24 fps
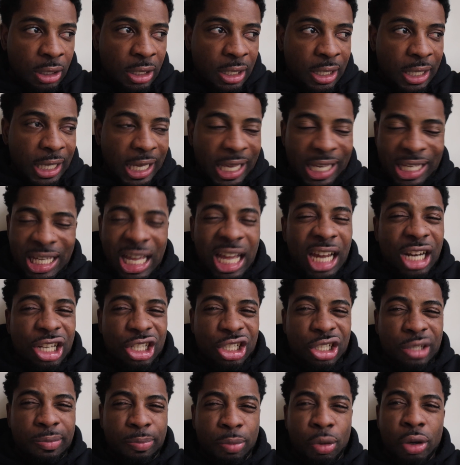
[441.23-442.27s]
And y'all are
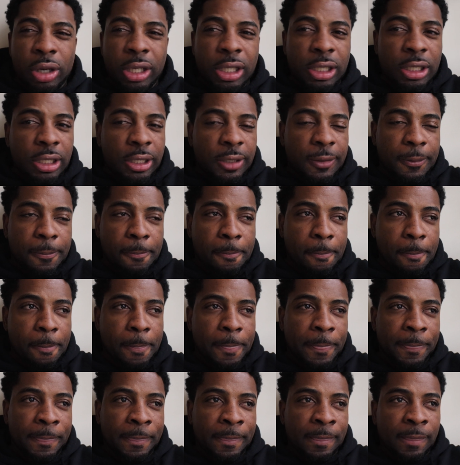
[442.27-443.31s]
spoiling it. Yeah.
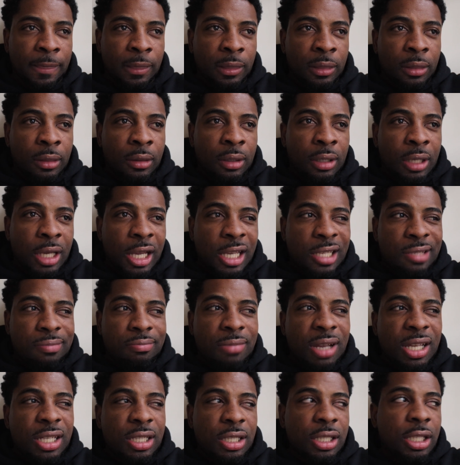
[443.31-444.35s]
It's okay.
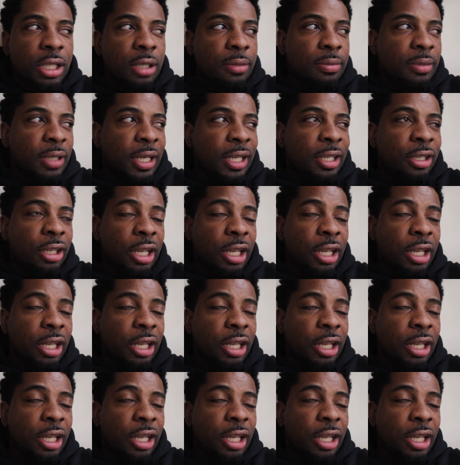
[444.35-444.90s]
Messed up. And